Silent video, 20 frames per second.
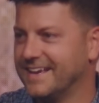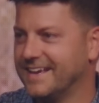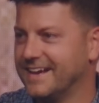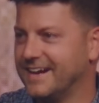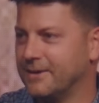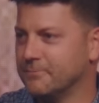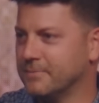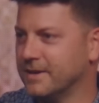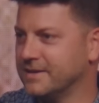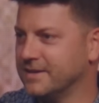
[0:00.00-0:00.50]

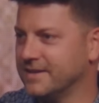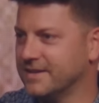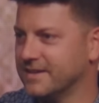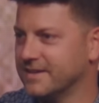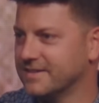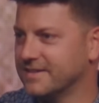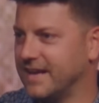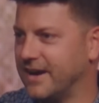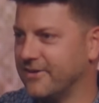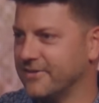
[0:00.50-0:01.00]
on media
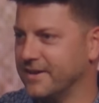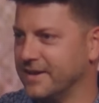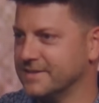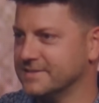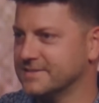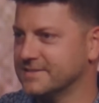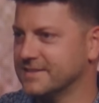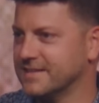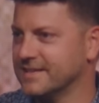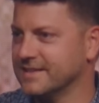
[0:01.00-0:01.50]

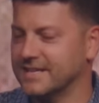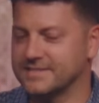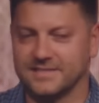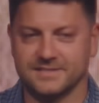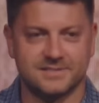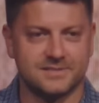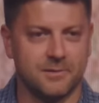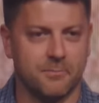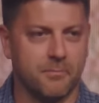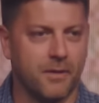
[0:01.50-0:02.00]
nowadays, unless
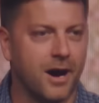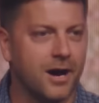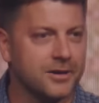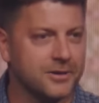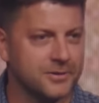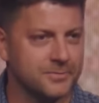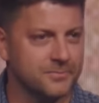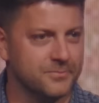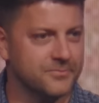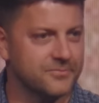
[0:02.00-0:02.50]
it's to mock
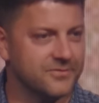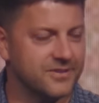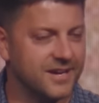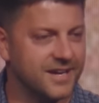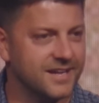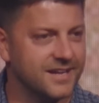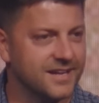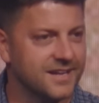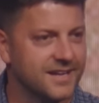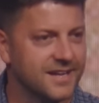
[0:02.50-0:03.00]
them, right?